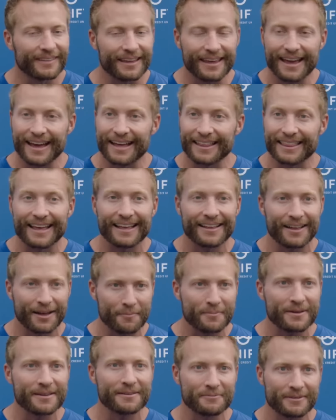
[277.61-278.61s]

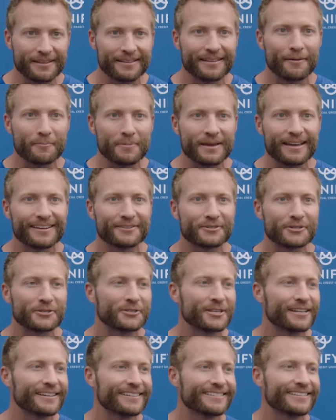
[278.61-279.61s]
Yeah, I'll be
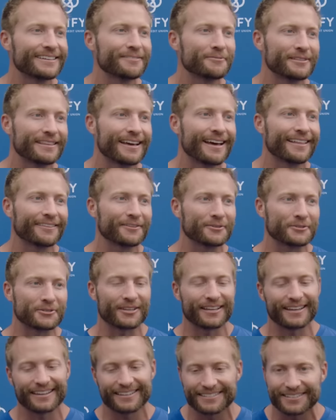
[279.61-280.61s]
interested to see what that looks
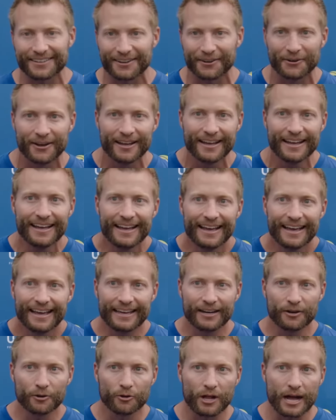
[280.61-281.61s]
like. So
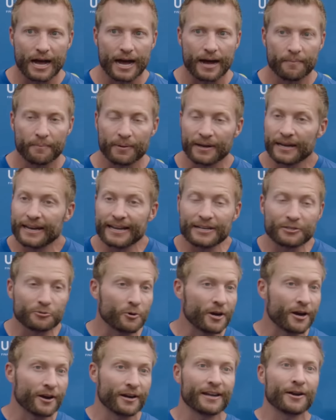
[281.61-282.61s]
it'll but it is
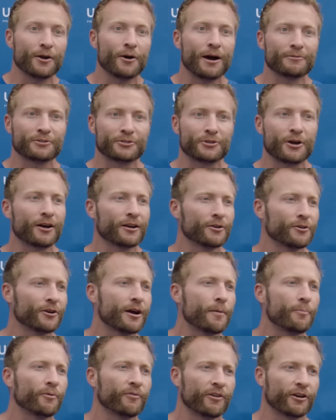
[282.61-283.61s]
weird. You know, I was talking to a
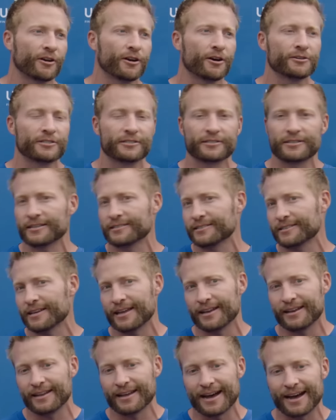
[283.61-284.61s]
couple of our coaches. They
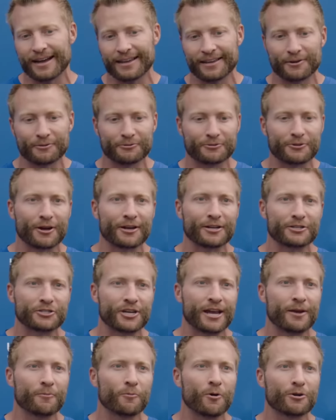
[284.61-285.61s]
said, you know, I was talking to
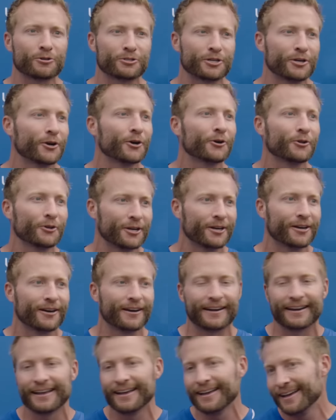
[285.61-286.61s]
Shane Waldron
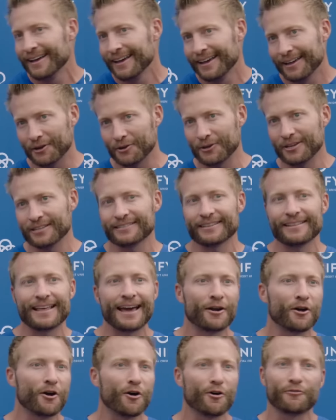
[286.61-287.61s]
earlier, and, you know, he's in
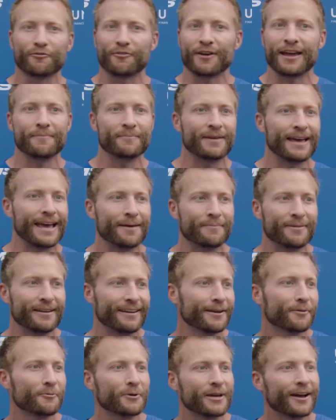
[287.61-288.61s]
that Hall of Fame game, and
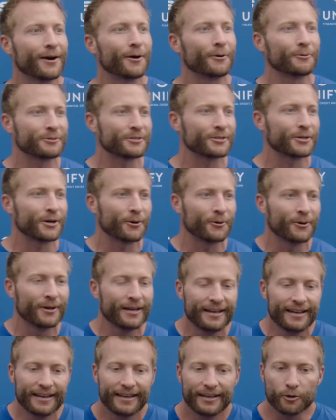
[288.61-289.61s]
here we go. So
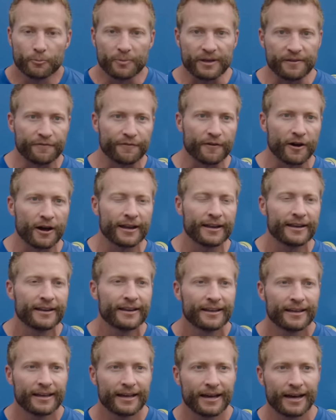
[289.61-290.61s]
it'll be fun.
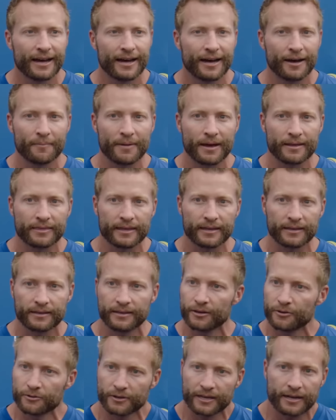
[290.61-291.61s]
I think,
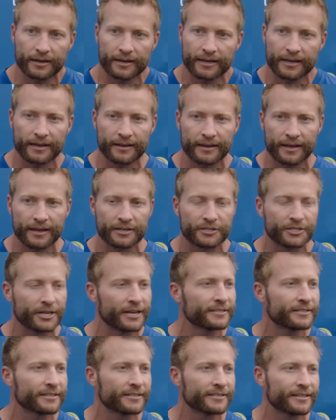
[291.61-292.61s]
you know, get a
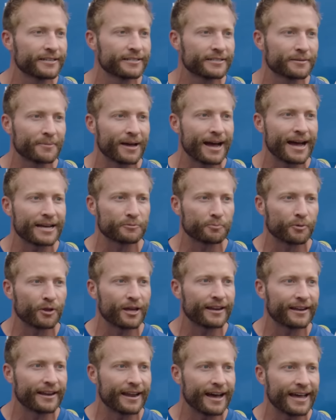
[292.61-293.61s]
chance to see some guys
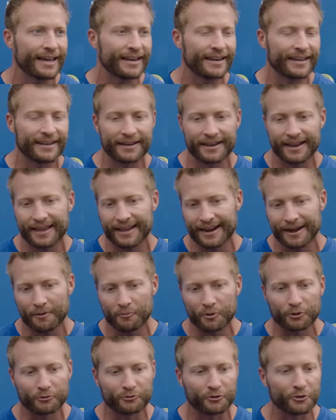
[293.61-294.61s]
play tonight, and I
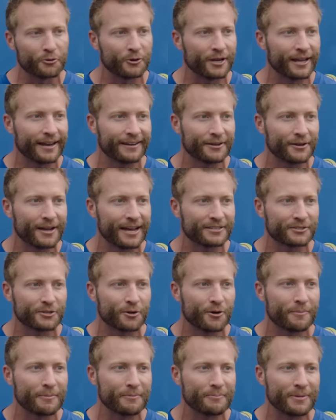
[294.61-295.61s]
will tune in. You guys
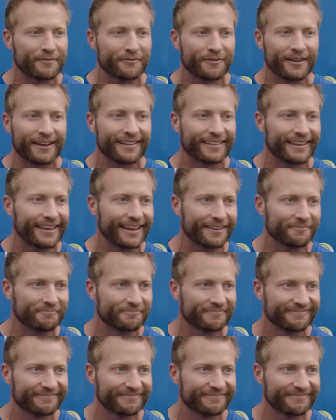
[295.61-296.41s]
know I'm a big fan of the game.